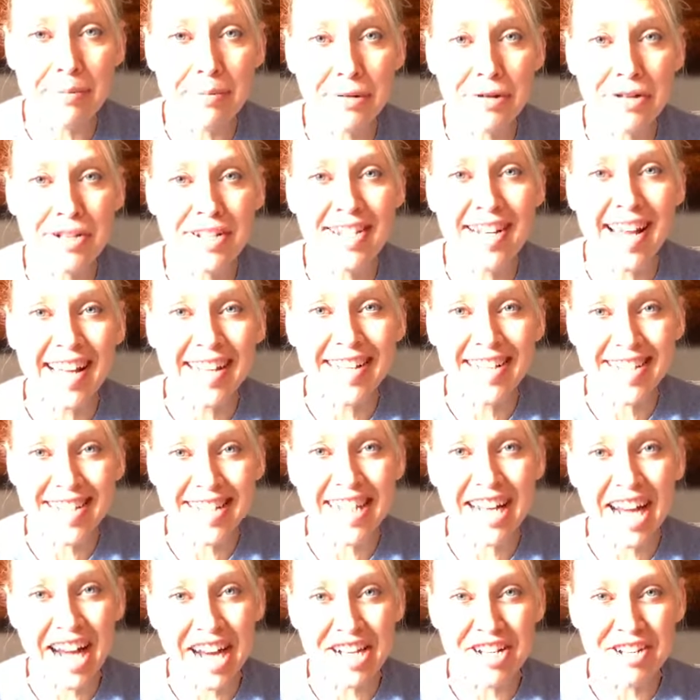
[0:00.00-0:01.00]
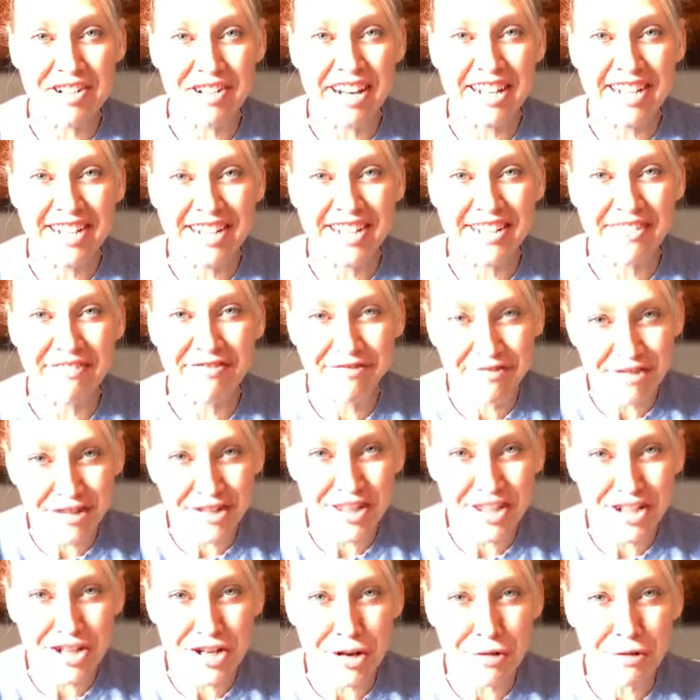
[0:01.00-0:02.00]
dehydration for
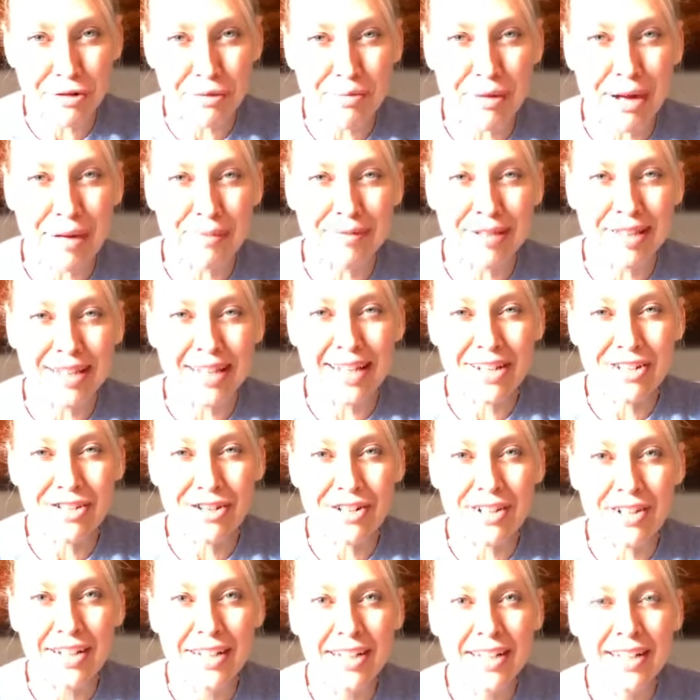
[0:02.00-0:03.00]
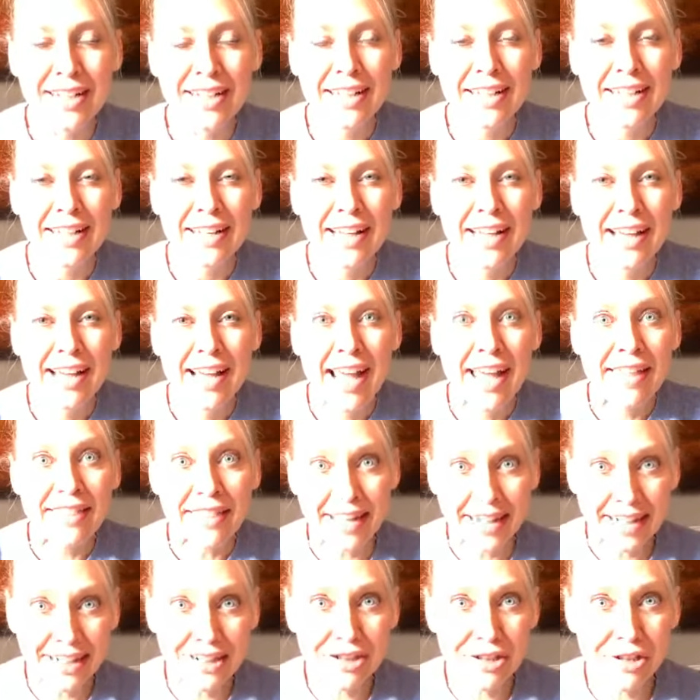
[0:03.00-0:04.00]
the general population. And
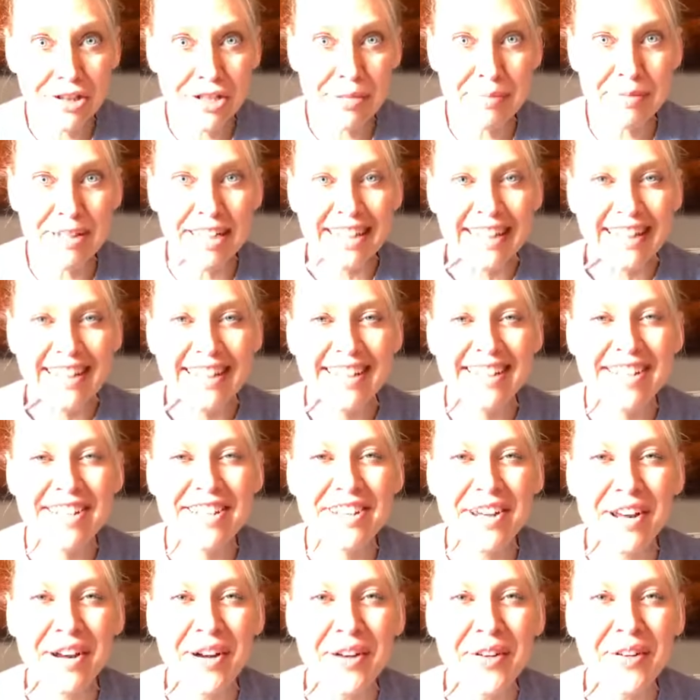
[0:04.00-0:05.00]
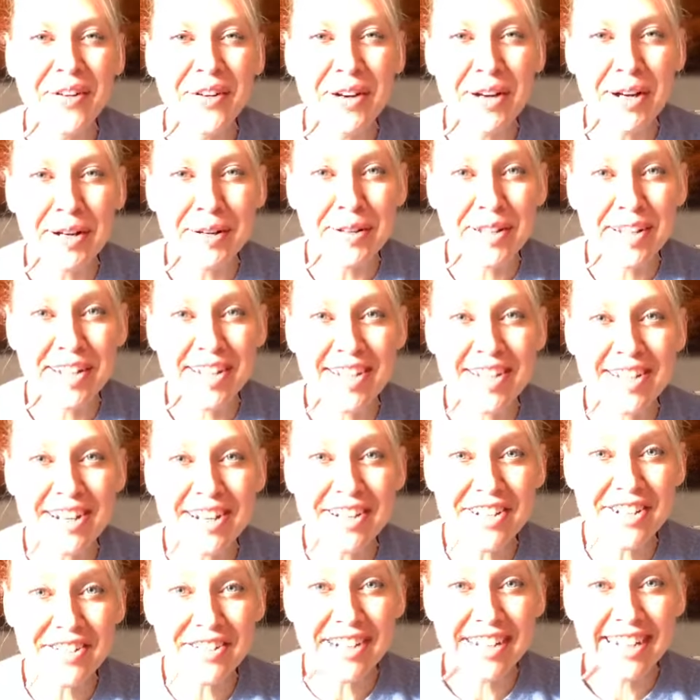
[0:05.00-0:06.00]
that includes me. So I'm going to
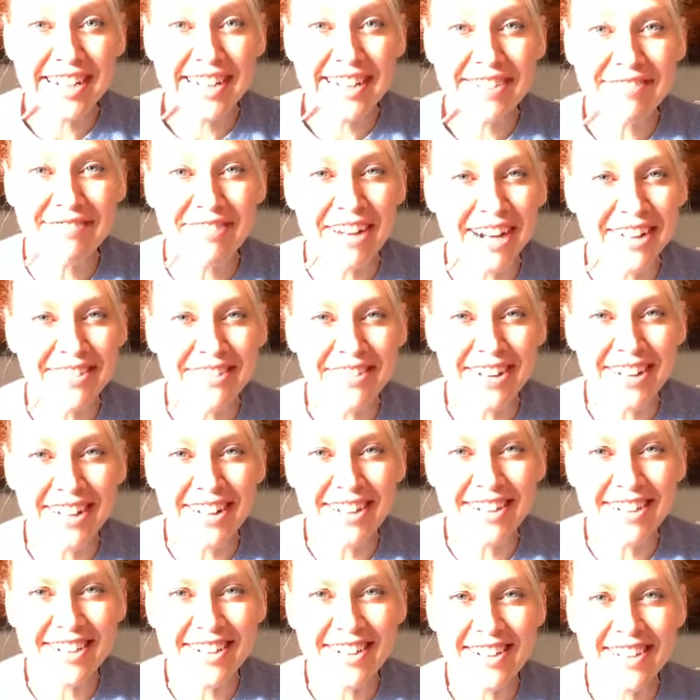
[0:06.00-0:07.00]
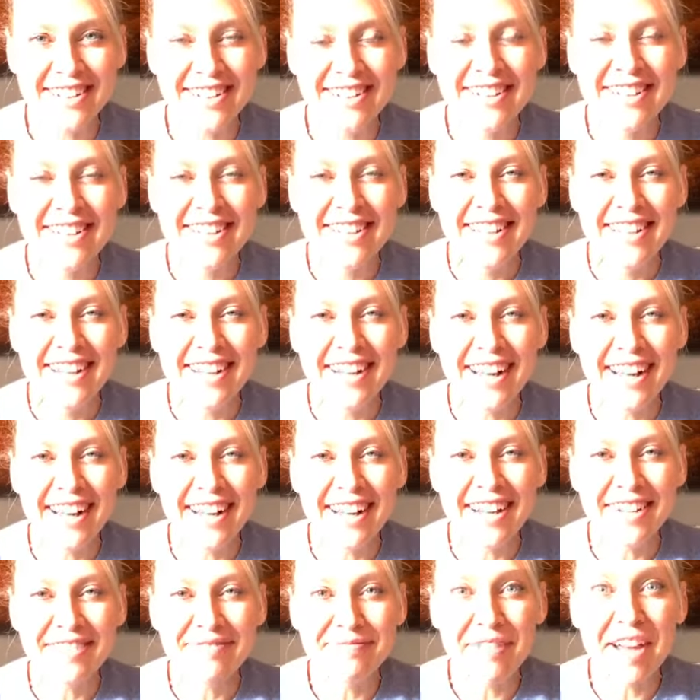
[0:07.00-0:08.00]
start drinking my water.
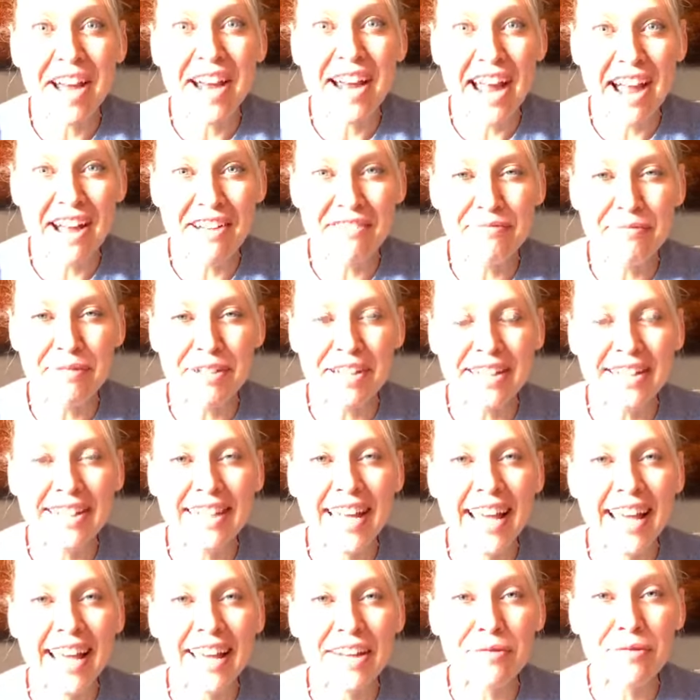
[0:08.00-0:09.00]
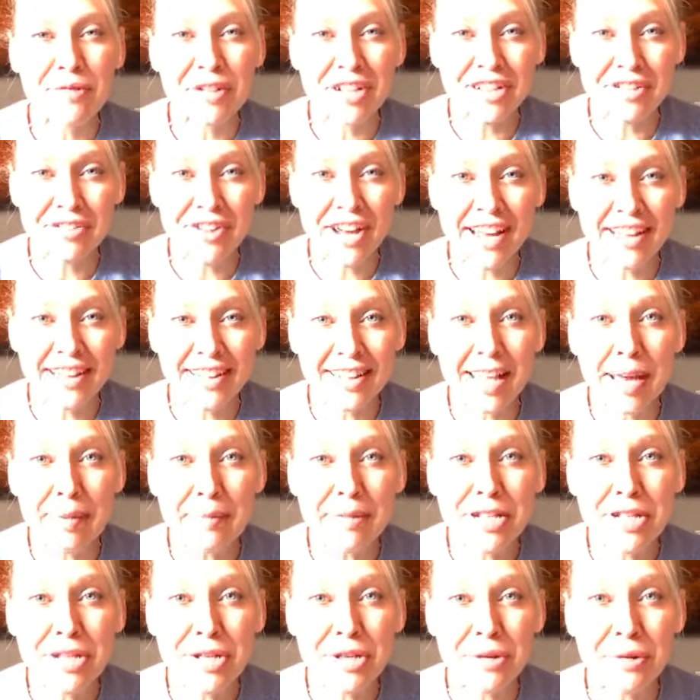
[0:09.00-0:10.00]
Um, I have been. And when you add
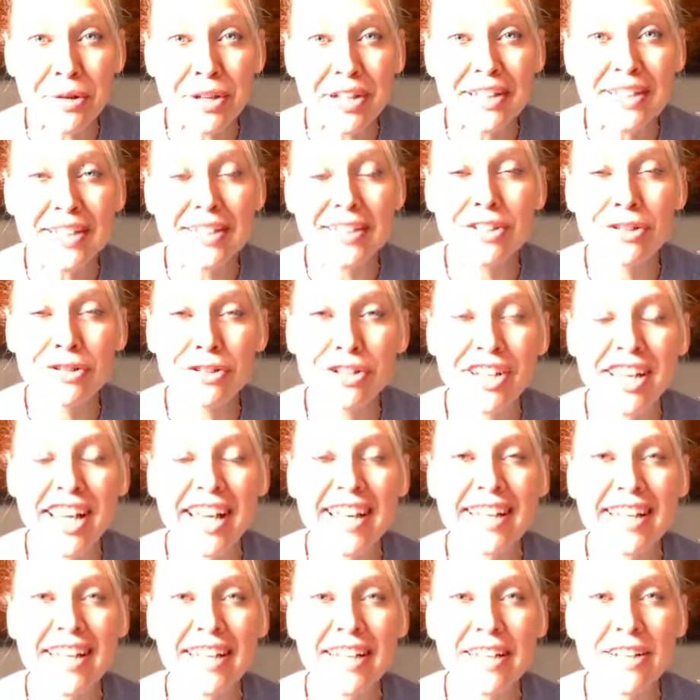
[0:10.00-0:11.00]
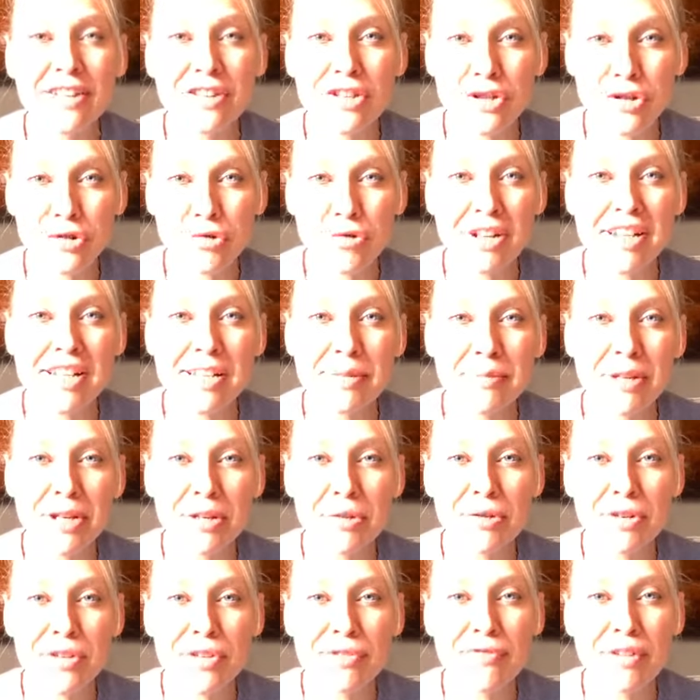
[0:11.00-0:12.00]
lemon to it, you're getting the trace
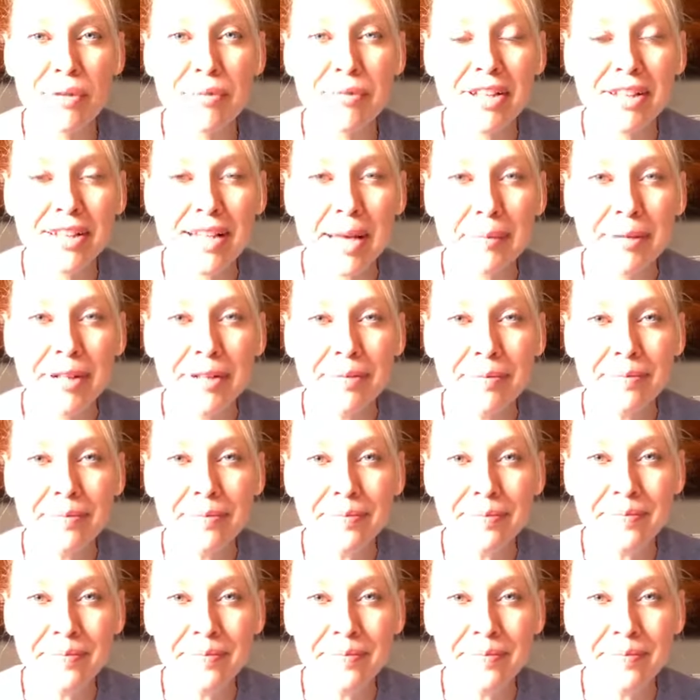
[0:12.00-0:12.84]
minerals from the lemon